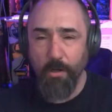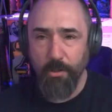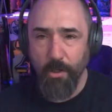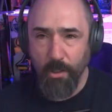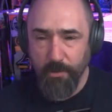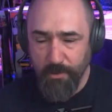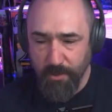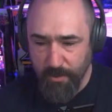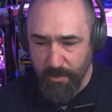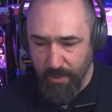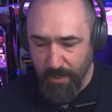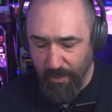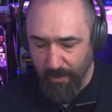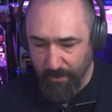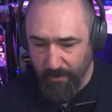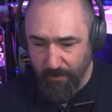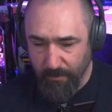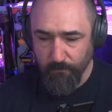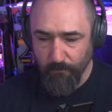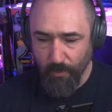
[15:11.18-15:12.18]
not to
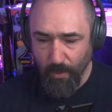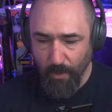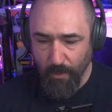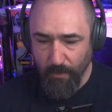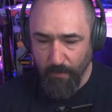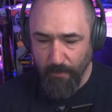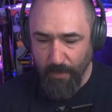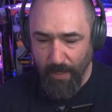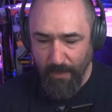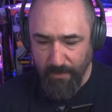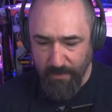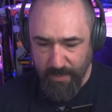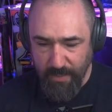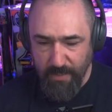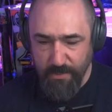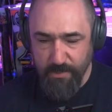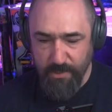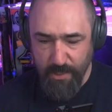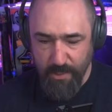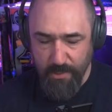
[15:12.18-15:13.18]
think that
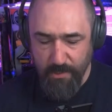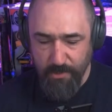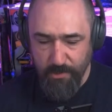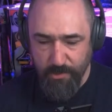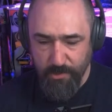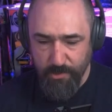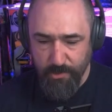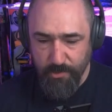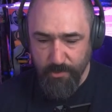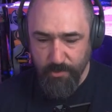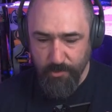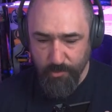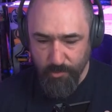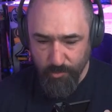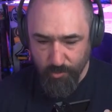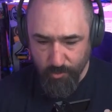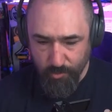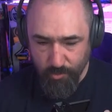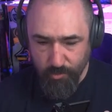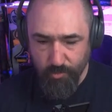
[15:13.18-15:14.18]
this is
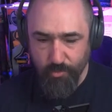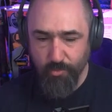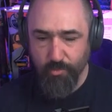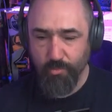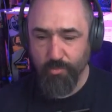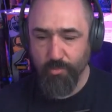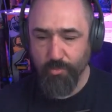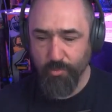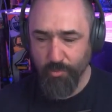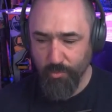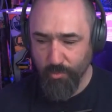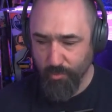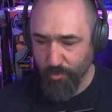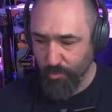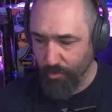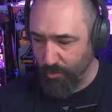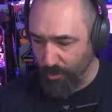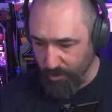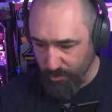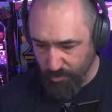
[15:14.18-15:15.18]

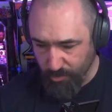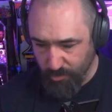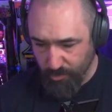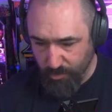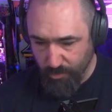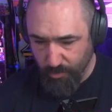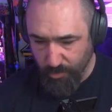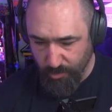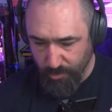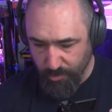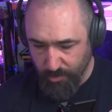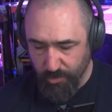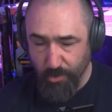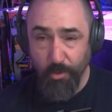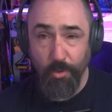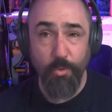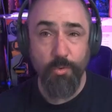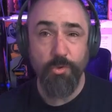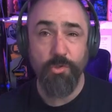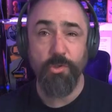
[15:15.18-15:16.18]
the
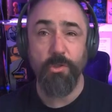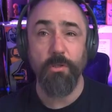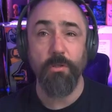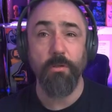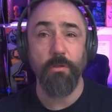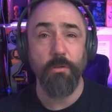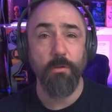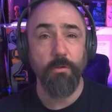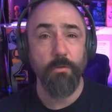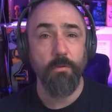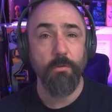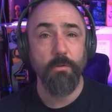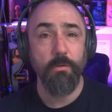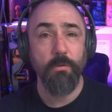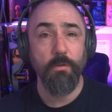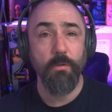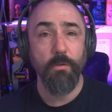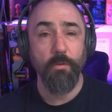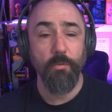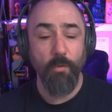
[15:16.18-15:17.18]
solution,
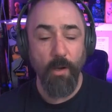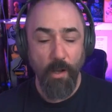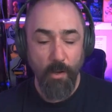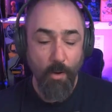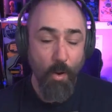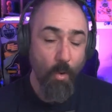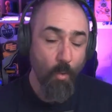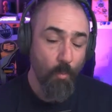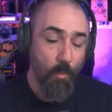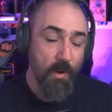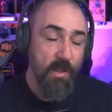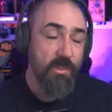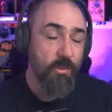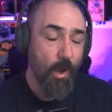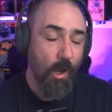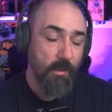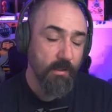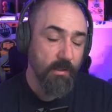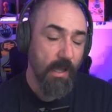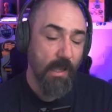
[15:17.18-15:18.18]
right? We
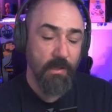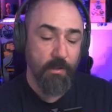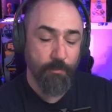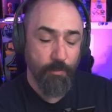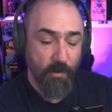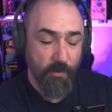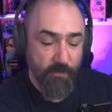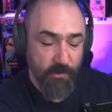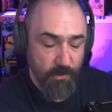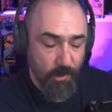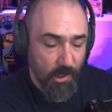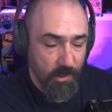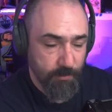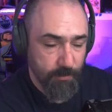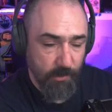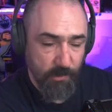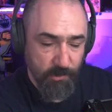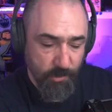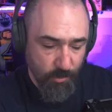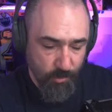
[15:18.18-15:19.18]
thought that in the previous
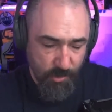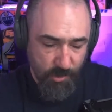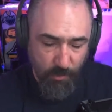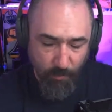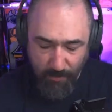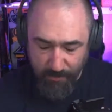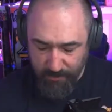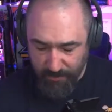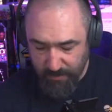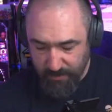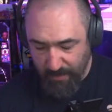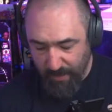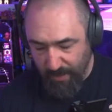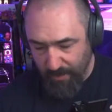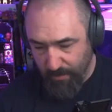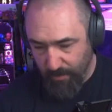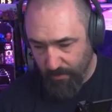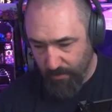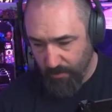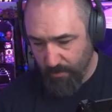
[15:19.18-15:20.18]
hospital. So she went and stayed